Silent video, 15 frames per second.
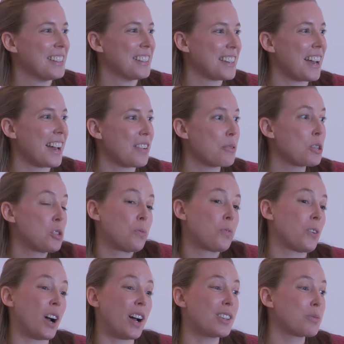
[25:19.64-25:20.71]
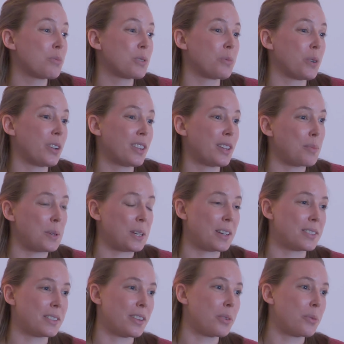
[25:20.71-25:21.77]
Yeah, which for us was worth it
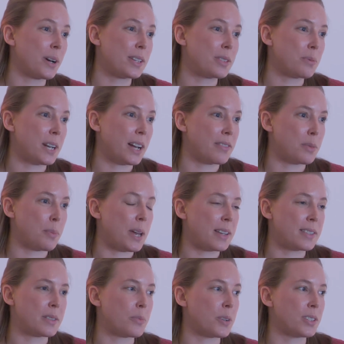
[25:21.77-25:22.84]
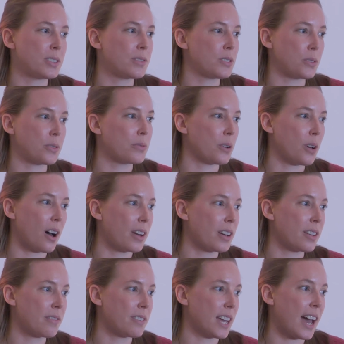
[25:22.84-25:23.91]
because otherwise we'd have to pay someone to do a full audit
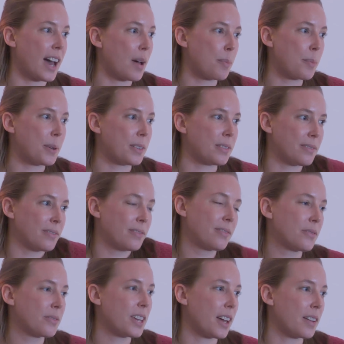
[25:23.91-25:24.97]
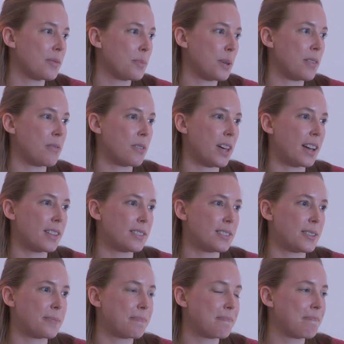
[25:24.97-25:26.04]
of the app and yeah, pay for that, so.